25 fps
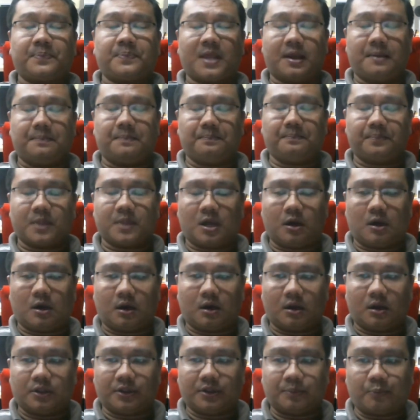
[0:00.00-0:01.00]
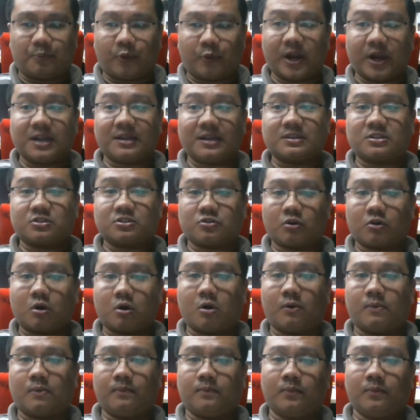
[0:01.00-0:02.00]
and the
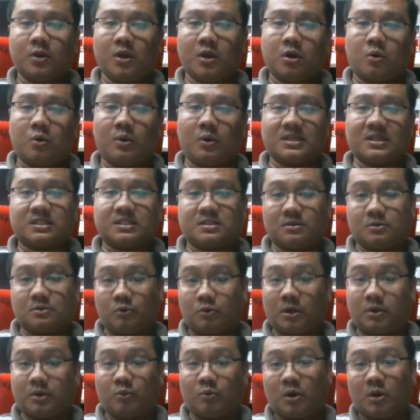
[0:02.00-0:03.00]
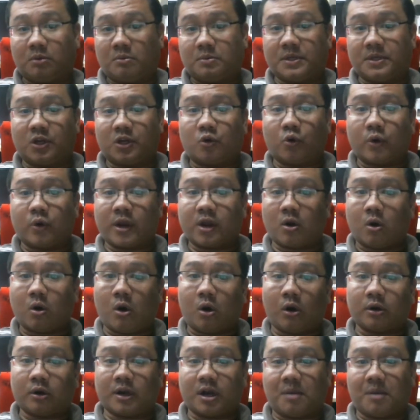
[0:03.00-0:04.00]
brainstorm was what will be going
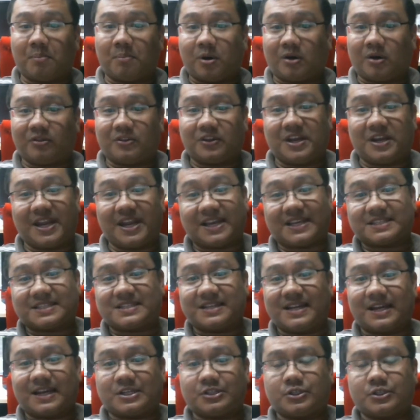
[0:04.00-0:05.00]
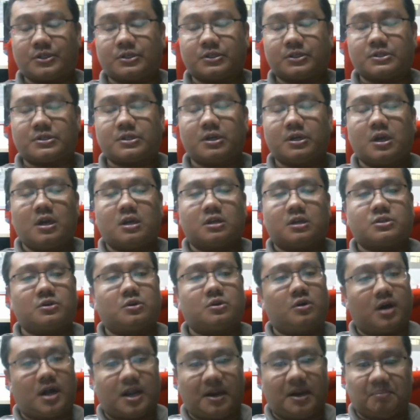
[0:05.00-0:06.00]
on about the next lectures.
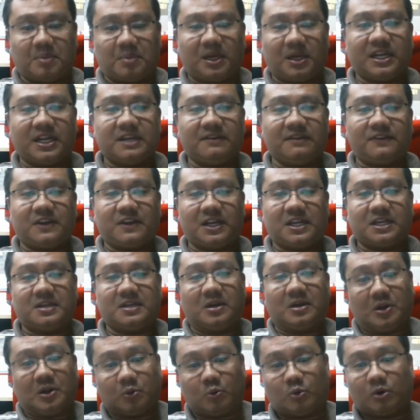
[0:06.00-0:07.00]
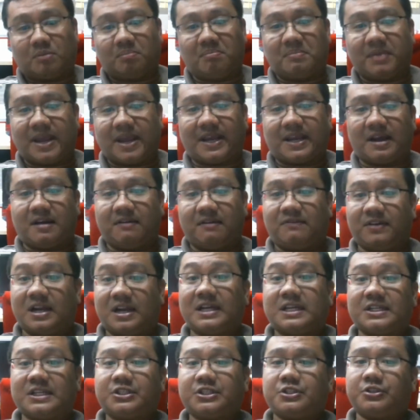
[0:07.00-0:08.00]
So I believe it will make
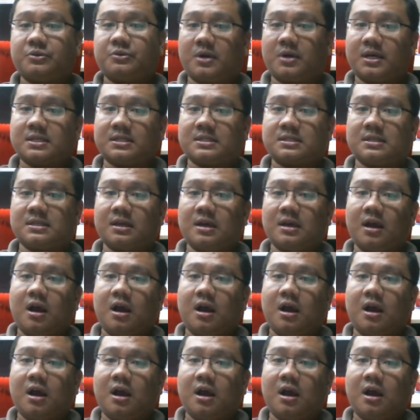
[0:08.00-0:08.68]
advantage to us.